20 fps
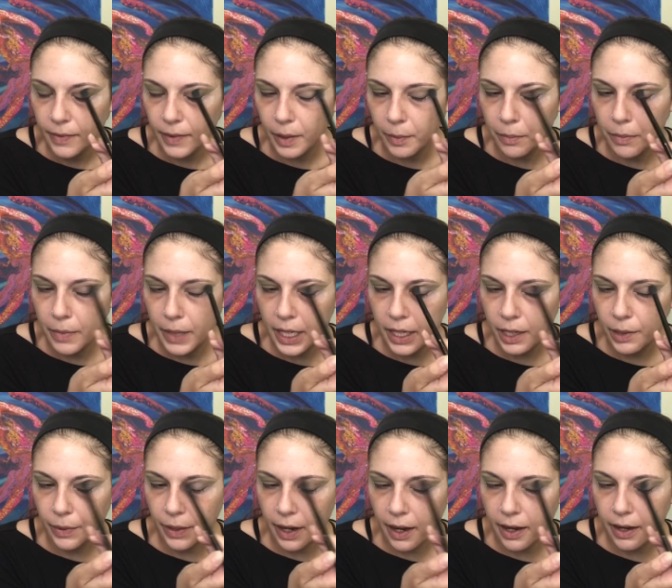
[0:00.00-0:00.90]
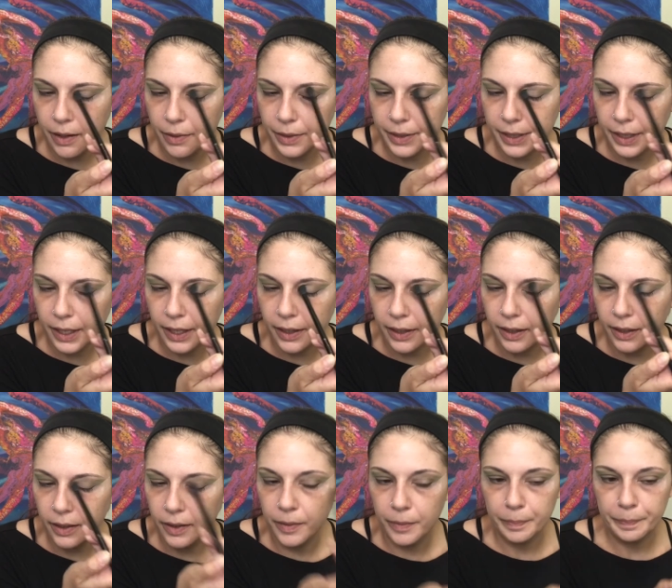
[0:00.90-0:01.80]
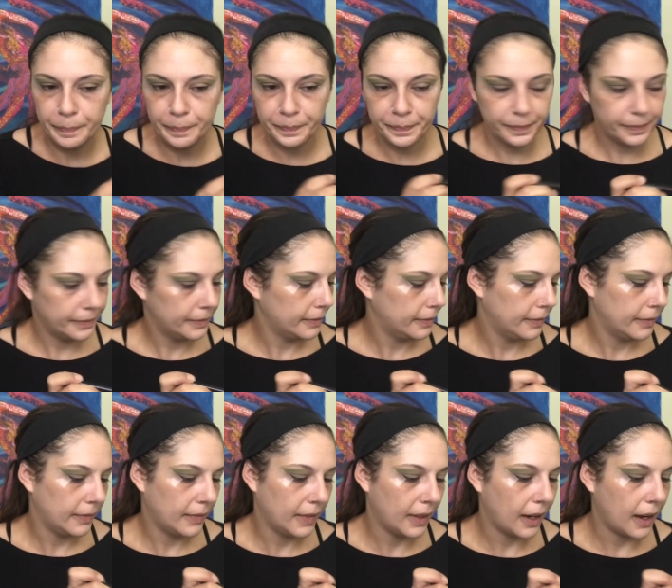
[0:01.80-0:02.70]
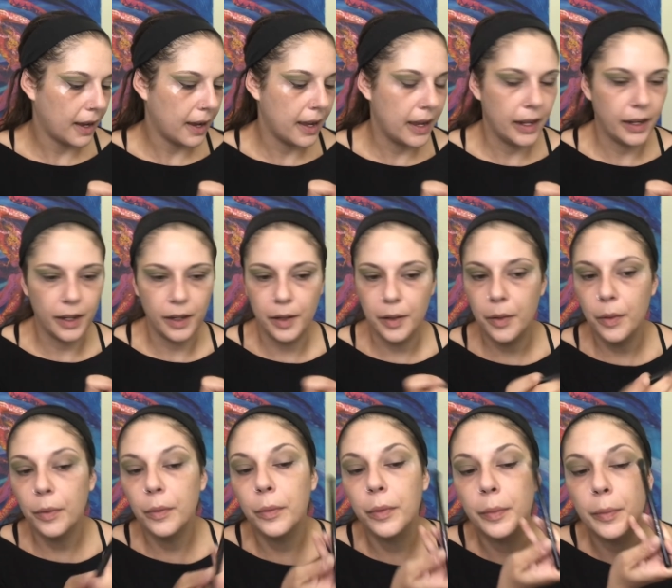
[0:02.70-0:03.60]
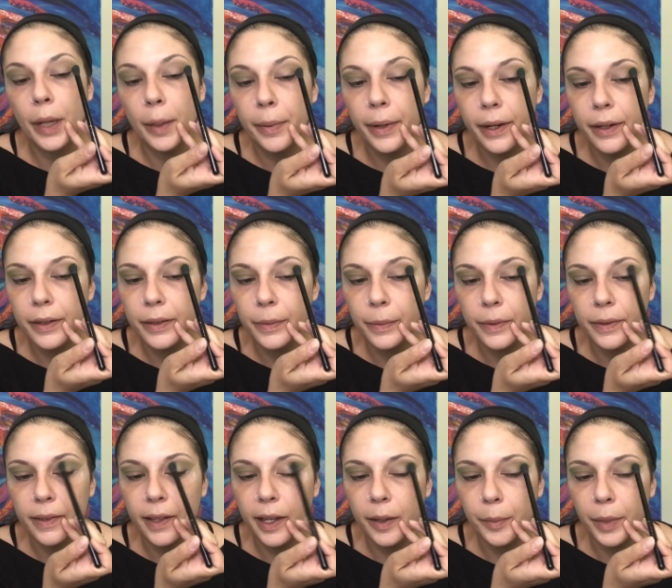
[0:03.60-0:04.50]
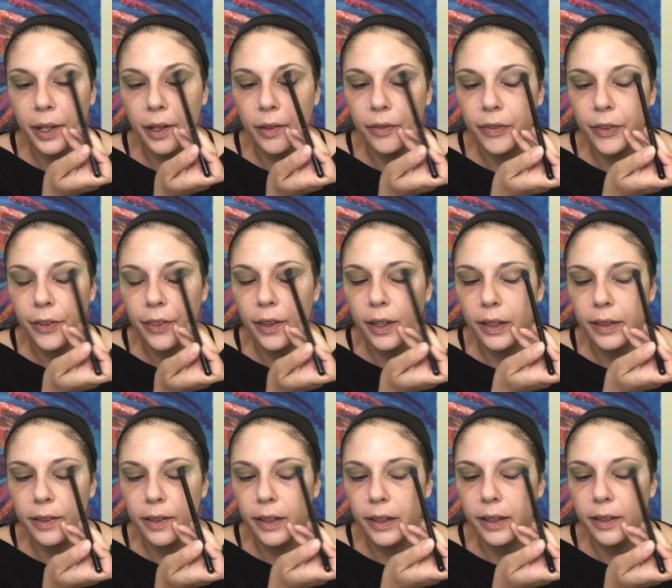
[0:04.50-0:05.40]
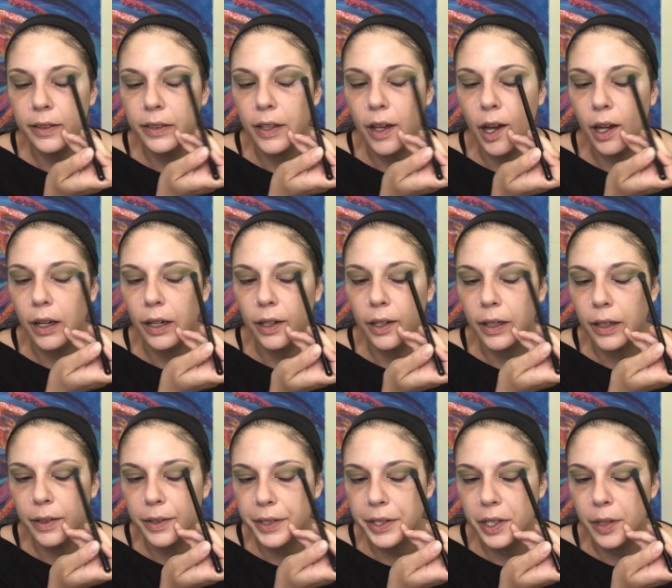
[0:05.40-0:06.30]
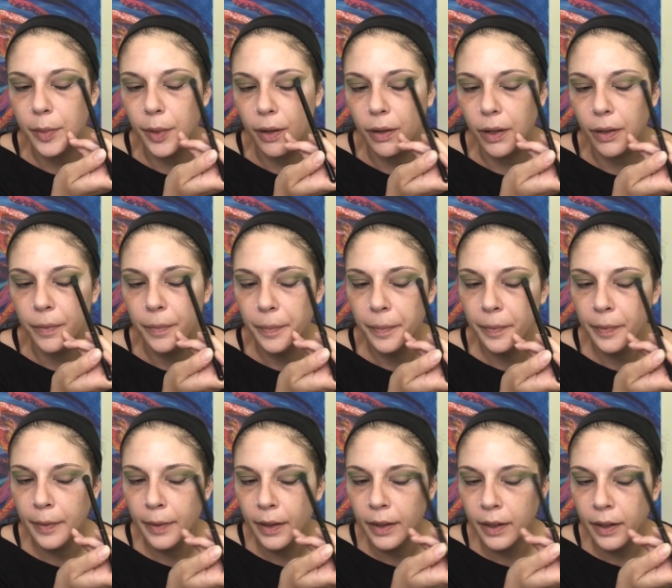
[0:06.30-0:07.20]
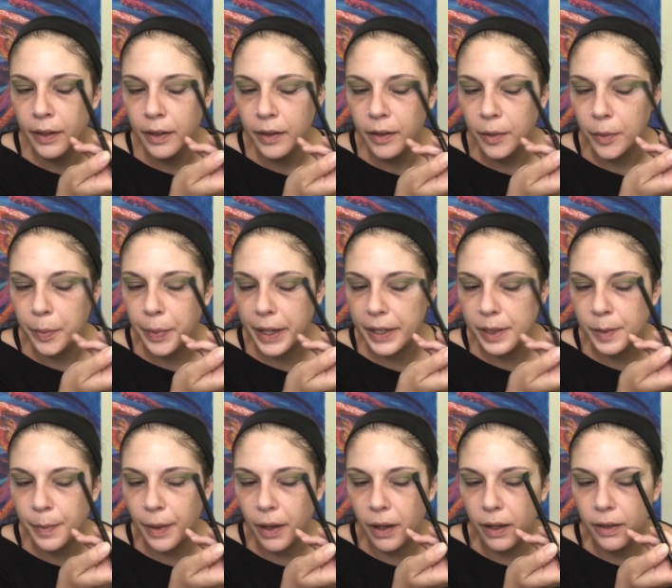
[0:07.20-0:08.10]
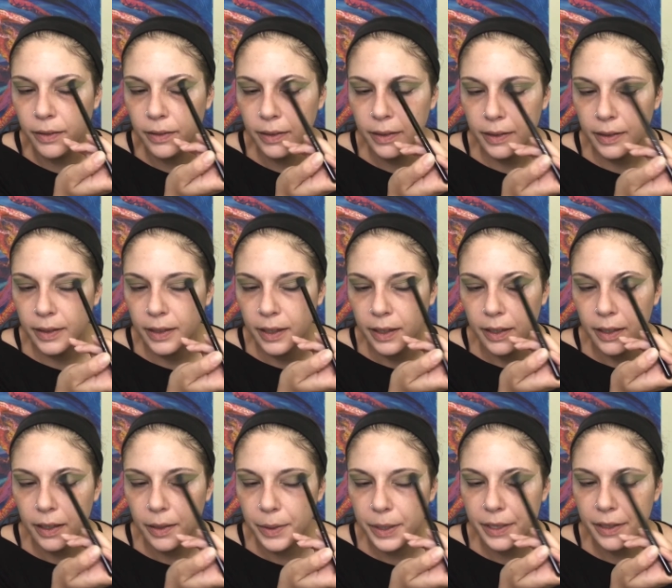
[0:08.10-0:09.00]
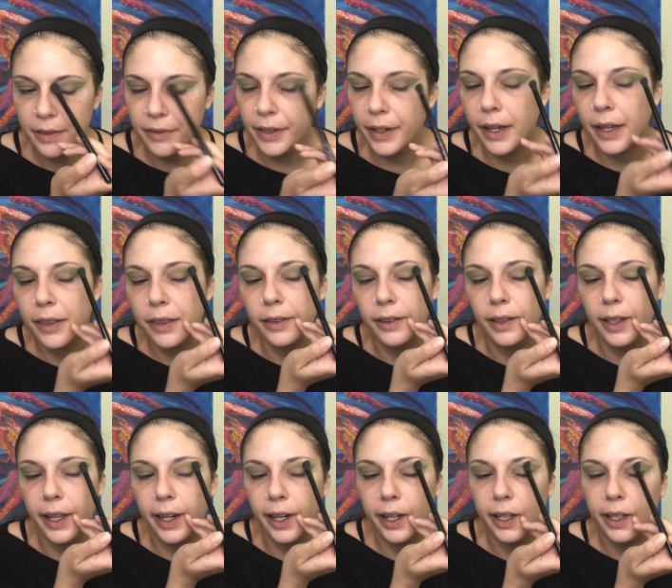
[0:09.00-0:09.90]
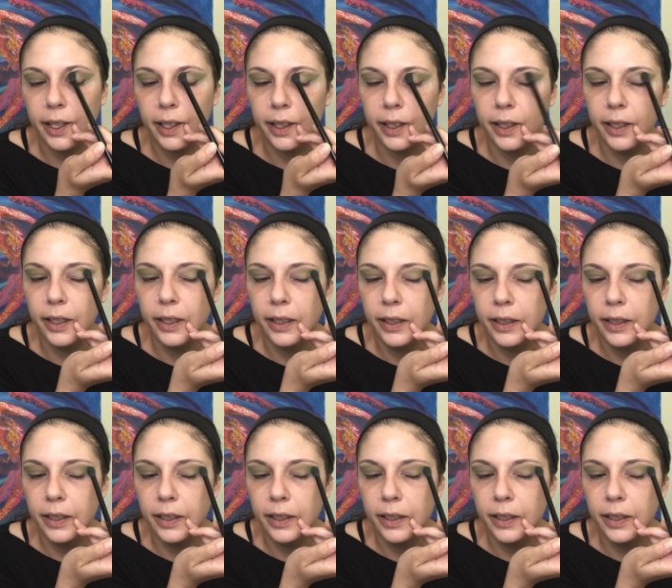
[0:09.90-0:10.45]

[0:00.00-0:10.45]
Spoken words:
Me, when I was a kid, I hated when my parents would sign me up for things like soccer or t-ball or baseball. I wasn't a very athletic kid.